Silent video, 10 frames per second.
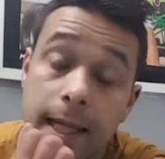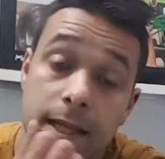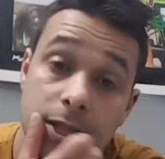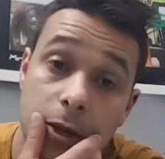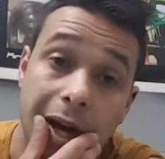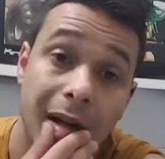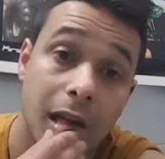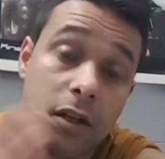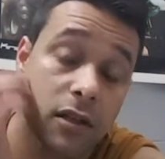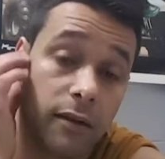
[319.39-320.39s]
So I
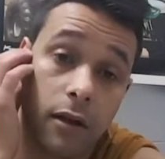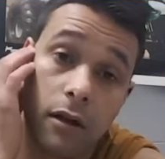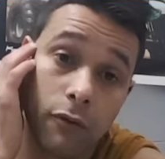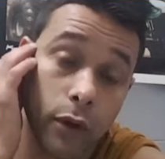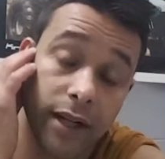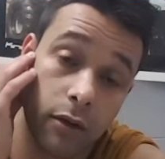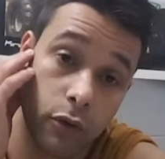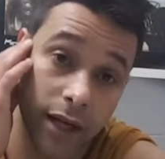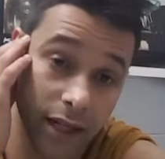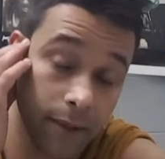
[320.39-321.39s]
lost a lot of weight
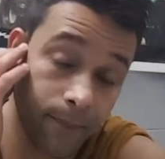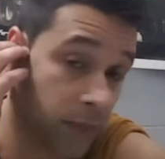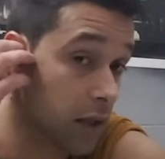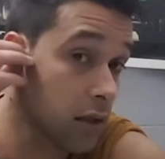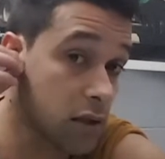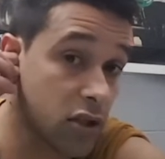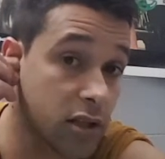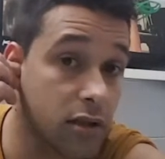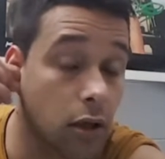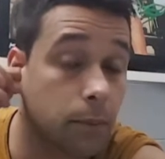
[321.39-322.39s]
already,
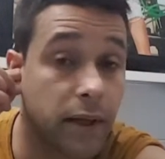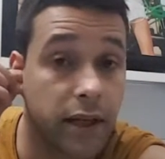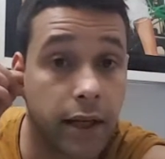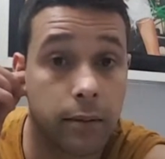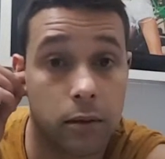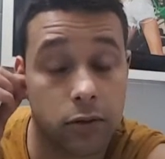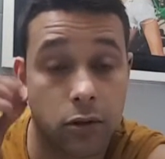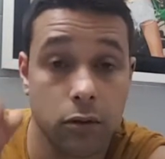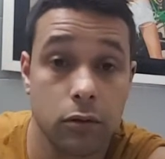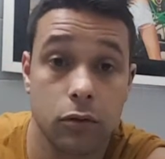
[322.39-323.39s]
just not being able
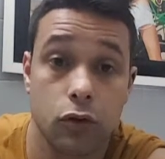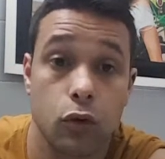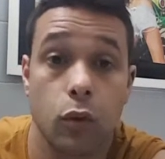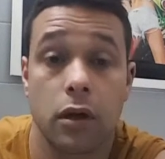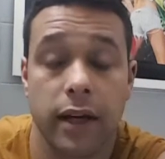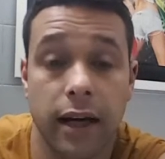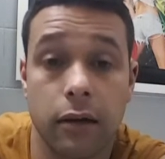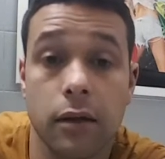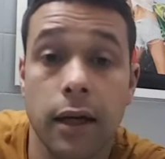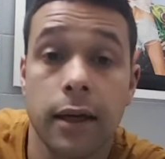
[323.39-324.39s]
to work
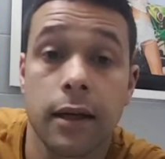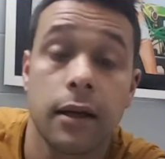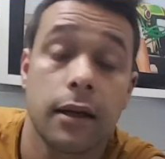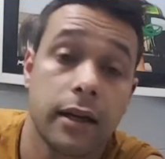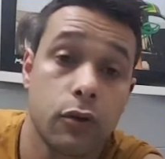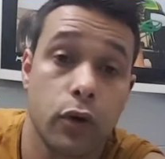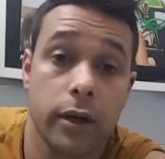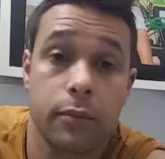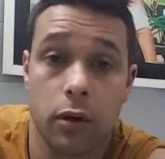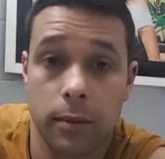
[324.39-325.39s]
out and
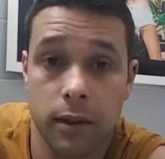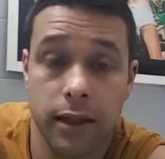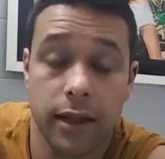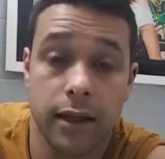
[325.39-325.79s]
train properly,